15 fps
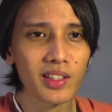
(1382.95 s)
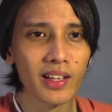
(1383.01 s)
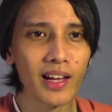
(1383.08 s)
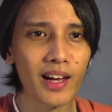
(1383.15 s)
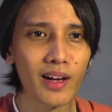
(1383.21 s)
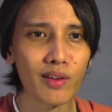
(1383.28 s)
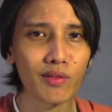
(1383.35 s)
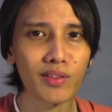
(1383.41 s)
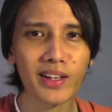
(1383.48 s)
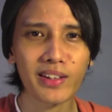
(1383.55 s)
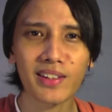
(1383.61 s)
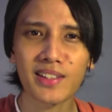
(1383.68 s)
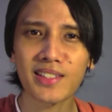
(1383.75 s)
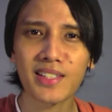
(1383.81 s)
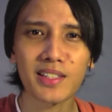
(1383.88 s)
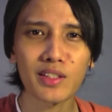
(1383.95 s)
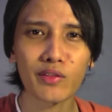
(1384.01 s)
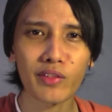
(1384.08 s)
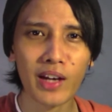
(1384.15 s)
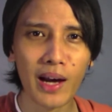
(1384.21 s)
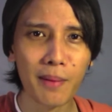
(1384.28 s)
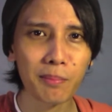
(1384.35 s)
have like that sense of
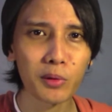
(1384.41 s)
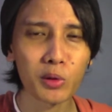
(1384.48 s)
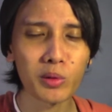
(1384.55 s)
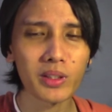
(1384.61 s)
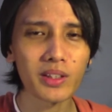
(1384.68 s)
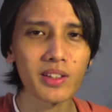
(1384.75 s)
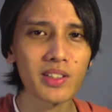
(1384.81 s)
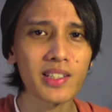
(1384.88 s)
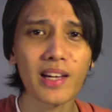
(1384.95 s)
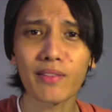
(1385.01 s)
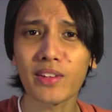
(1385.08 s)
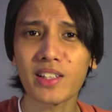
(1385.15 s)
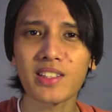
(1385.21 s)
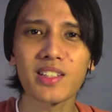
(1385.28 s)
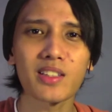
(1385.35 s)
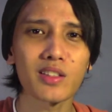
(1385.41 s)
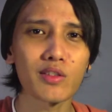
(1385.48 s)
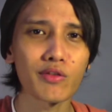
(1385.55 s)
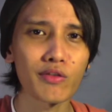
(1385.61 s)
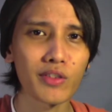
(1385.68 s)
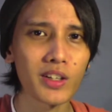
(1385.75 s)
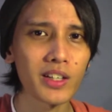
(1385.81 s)
camp to it, doesn't have that sense of
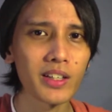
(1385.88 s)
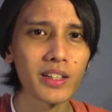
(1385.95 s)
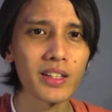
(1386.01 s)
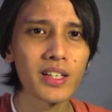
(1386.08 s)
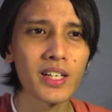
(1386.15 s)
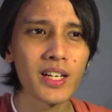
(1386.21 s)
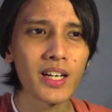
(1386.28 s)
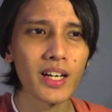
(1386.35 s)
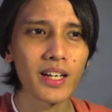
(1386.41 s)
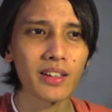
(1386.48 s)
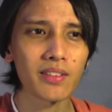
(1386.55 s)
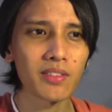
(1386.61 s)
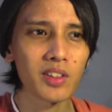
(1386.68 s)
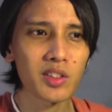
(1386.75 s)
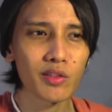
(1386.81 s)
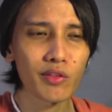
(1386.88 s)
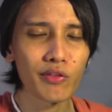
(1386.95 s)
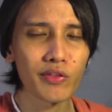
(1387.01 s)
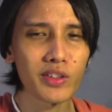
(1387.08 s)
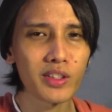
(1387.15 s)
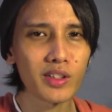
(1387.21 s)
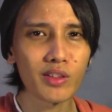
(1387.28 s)
fun, it doesn't
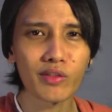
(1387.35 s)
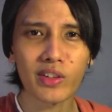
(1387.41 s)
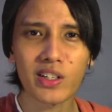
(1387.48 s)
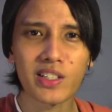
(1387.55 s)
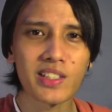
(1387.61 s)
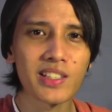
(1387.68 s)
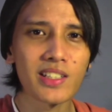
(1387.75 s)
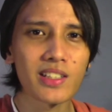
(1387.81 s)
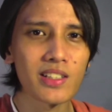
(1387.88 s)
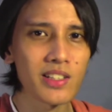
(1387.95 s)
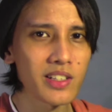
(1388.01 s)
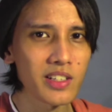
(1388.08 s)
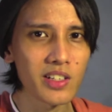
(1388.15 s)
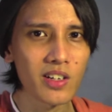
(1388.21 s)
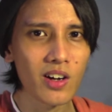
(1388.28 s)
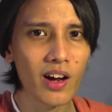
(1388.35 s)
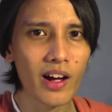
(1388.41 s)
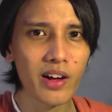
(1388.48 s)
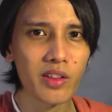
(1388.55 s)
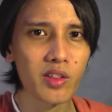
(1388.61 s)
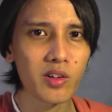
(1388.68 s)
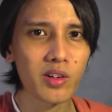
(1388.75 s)
feel very sincere
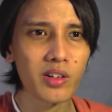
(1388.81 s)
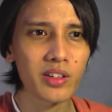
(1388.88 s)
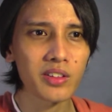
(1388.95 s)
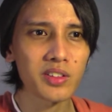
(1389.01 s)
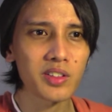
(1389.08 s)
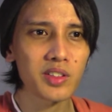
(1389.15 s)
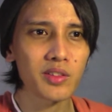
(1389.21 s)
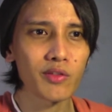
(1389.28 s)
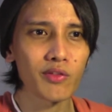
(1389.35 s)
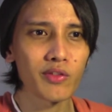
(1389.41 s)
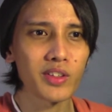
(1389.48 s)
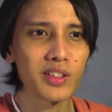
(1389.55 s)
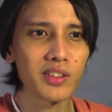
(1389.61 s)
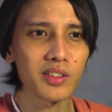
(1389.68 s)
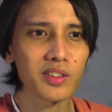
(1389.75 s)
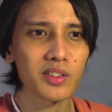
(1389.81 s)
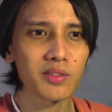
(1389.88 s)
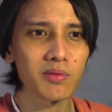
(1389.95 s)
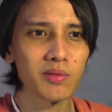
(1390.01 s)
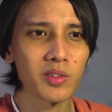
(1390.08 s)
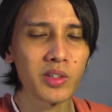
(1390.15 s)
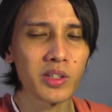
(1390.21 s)
either, it just feels
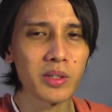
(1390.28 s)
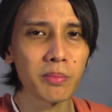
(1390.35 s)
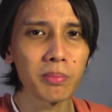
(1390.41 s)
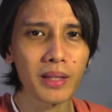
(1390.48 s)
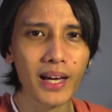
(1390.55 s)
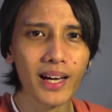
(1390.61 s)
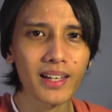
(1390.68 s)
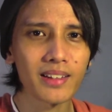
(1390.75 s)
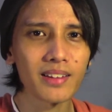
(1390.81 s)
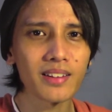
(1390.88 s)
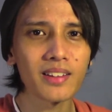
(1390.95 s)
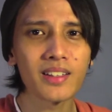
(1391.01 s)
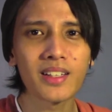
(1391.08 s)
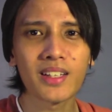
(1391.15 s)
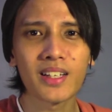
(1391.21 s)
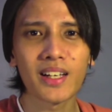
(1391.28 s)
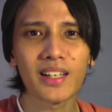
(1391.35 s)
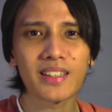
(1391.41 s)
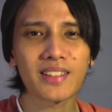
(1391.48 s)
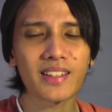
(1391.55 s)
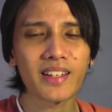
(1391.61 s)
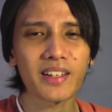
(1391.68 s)
really bland.
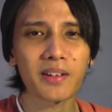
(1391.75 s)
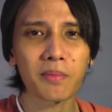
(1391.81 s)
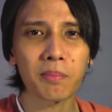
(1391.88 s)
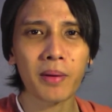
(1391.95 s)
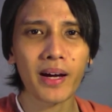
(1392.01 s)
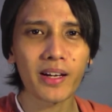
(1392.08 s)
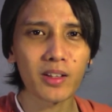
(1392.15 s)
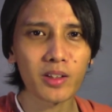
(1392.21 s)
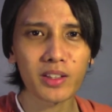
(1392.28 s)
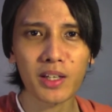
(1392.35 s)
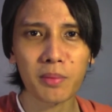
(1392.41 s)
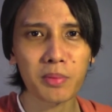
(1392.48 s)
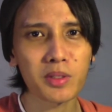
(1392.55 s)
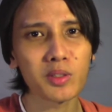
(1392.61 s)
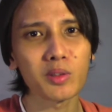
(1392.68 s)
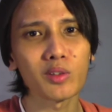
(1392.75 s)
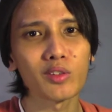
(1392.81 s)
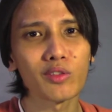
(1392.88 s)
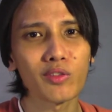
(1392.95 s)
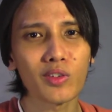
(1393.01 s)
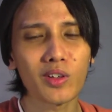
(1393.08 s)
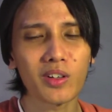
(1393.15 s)
It's like a pilot episode
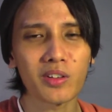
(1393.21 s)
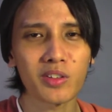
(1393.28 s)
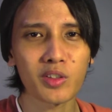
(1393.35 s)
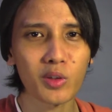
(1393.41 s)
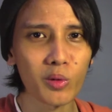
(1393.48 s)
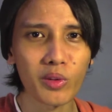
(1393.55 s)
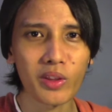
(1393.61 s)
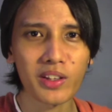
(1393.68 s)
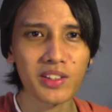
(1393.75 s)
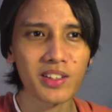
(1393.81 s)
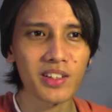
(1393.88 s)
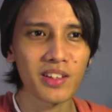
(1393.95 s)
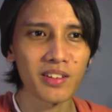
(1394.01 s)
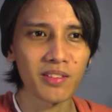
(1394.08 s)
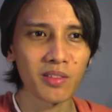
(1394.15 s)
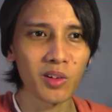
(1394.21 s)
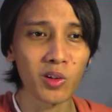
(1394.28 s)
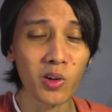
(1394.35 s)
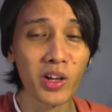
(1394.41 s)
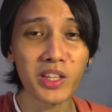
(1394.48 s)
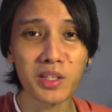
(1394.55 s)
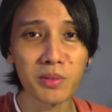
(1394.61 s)
for a show that's already